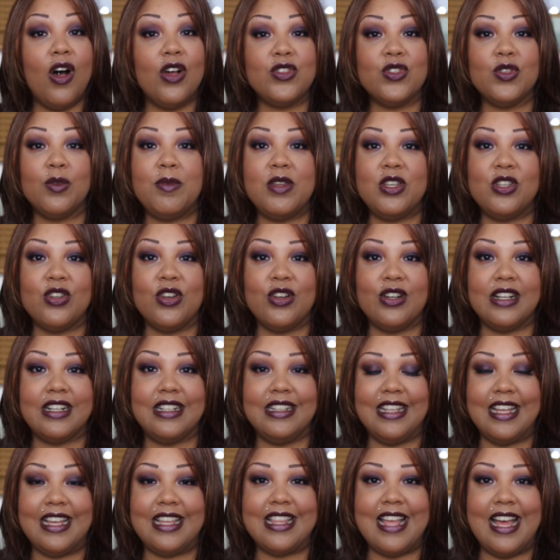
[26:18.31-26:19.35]
Also be sure to
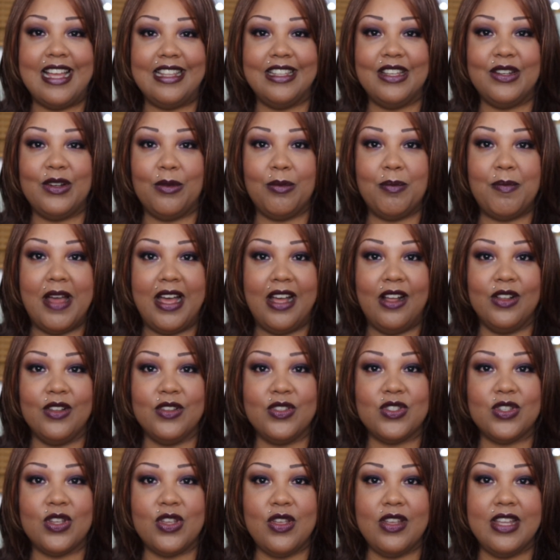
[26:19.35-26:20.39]
click that little bell
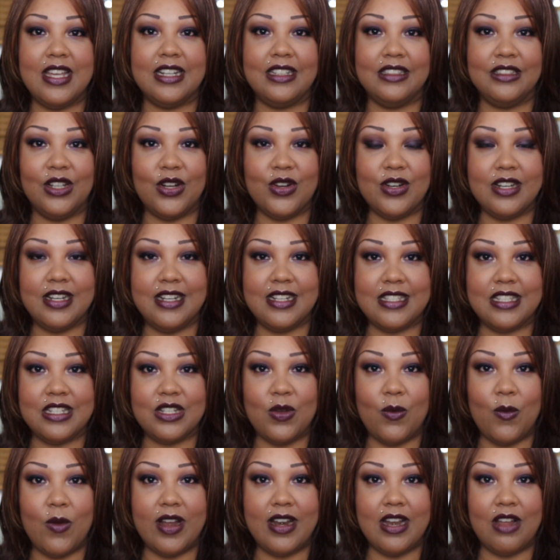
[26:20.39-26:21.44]
so you get alerted as
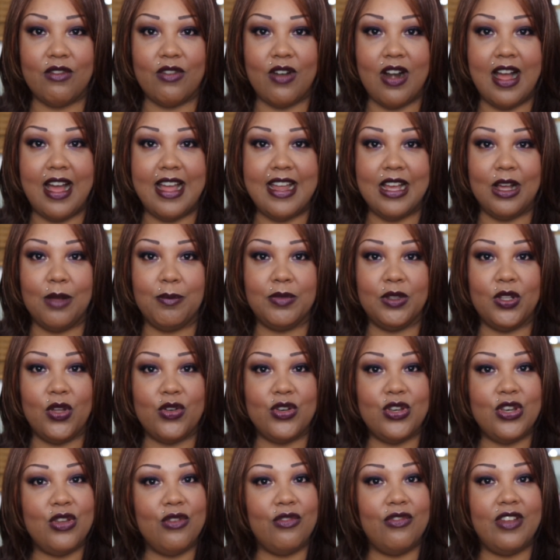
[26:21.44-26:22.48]
to whenever I
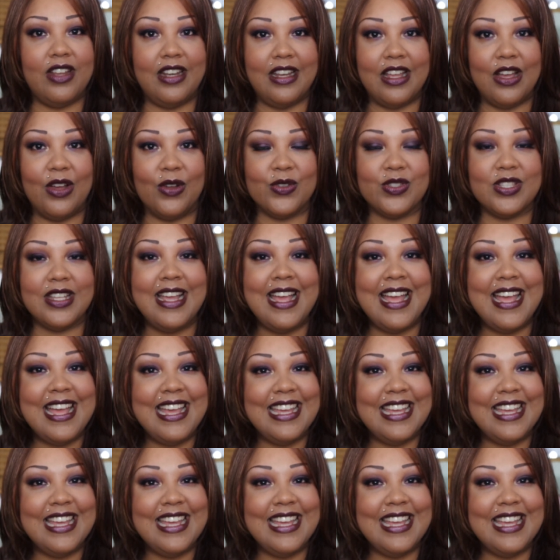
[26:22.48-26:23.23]
upload new videos.